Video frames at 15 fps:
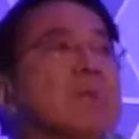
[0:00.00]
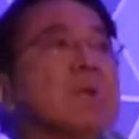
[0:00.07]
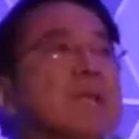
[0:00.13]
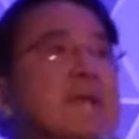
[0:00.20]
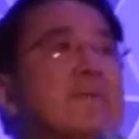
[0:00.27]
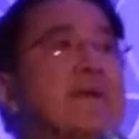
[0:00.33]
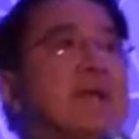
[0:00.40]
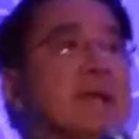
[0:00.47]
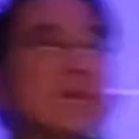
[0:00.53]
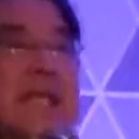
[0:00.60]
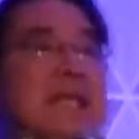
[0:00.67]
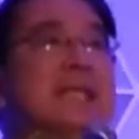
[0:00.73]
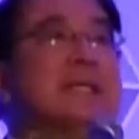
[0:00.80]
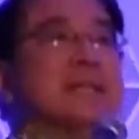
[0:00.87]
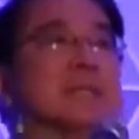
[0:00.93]
believe at
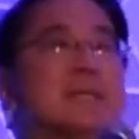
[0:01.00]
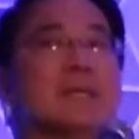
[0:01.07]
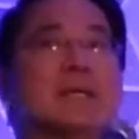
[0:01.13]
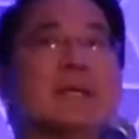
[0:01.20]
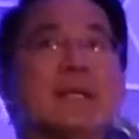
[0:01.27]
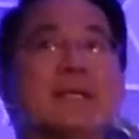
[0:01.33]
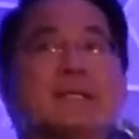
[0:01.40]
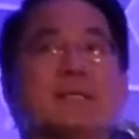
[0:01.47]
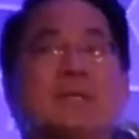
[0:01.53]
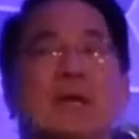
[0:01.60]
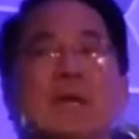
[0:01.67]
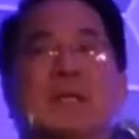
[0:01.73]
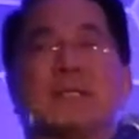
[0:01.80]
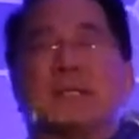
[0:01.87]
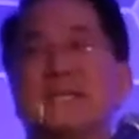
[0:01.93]
least it is
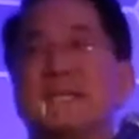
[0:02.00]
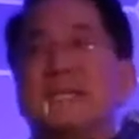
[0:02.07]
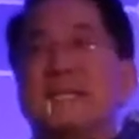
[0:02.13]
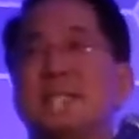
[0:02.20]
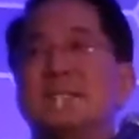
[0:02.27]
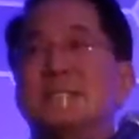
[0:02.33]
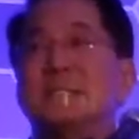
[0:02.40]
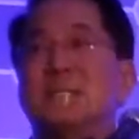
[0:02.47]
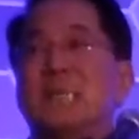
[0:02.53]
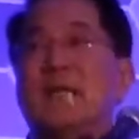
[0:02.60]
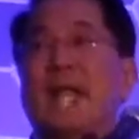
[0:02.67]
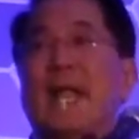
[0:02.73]
not a disease,